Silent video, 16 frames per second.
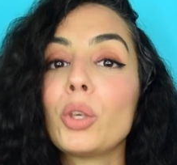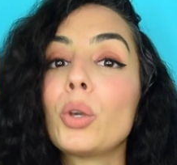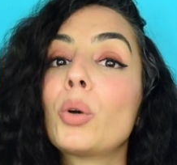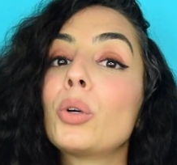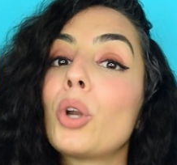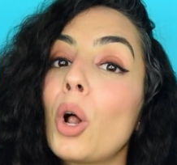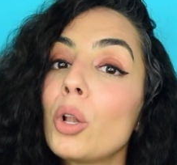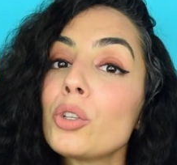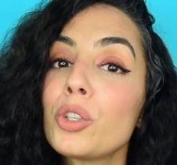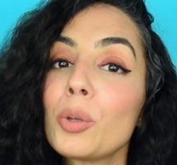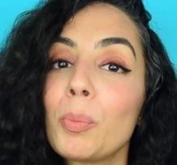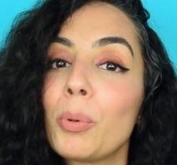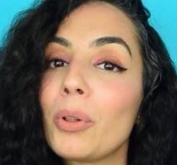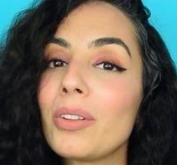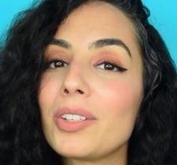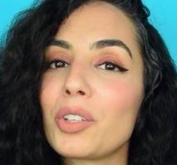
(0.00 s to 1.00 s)
You could also
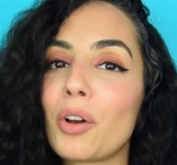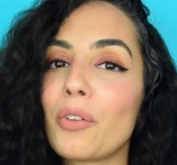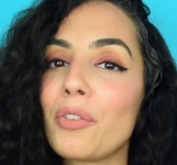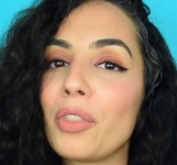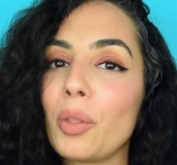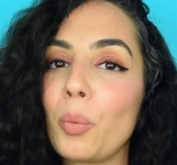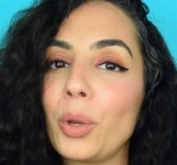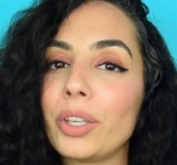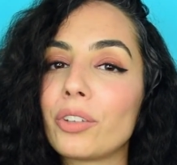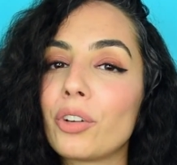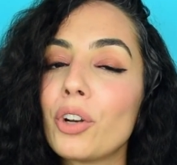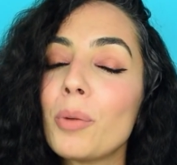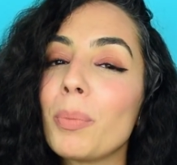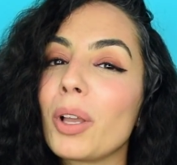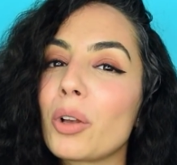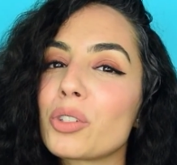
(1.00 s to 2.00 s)
pull this off in the
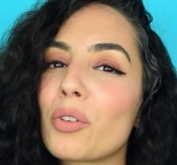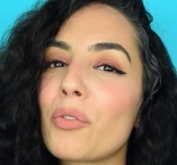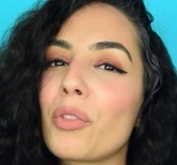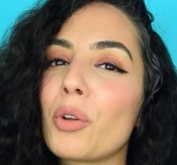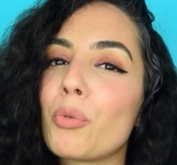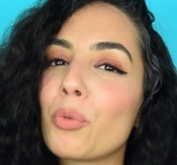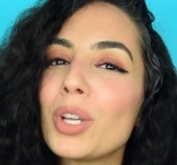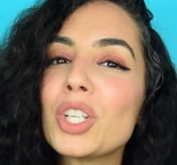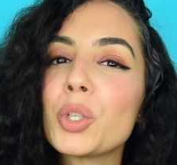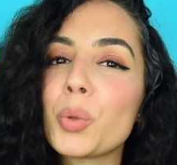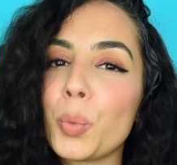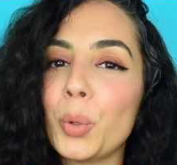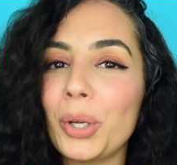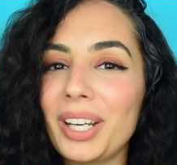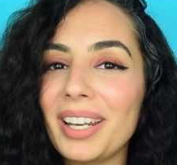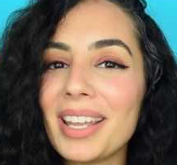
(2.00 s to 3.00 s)
winter because of the rich
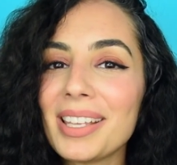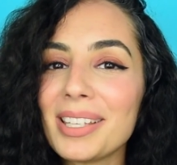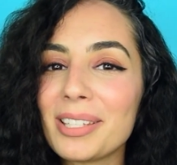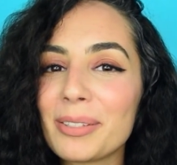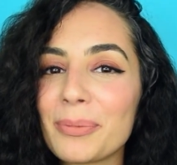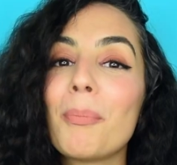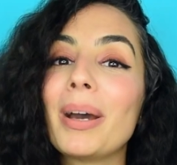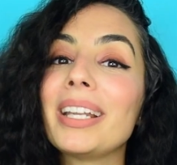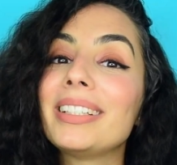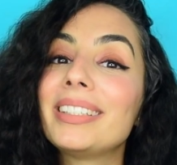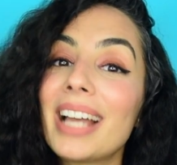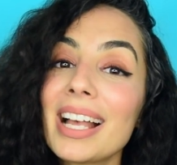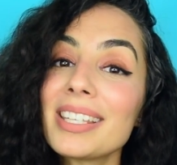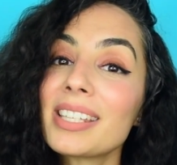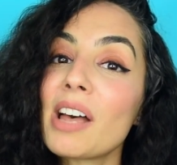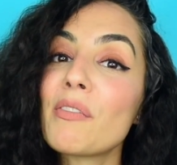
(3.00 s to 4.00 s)
woodiness, but it
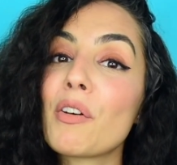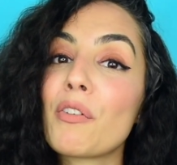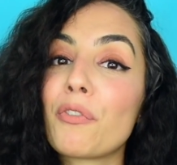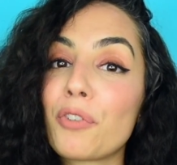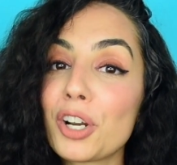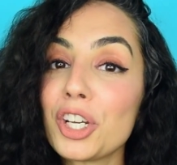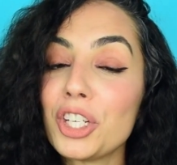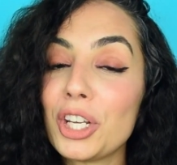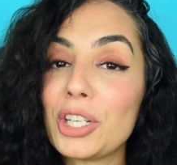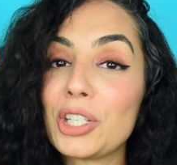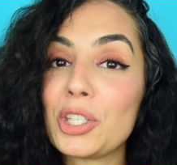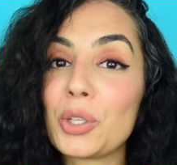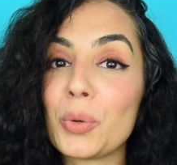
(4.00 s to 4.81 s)
does have a freshness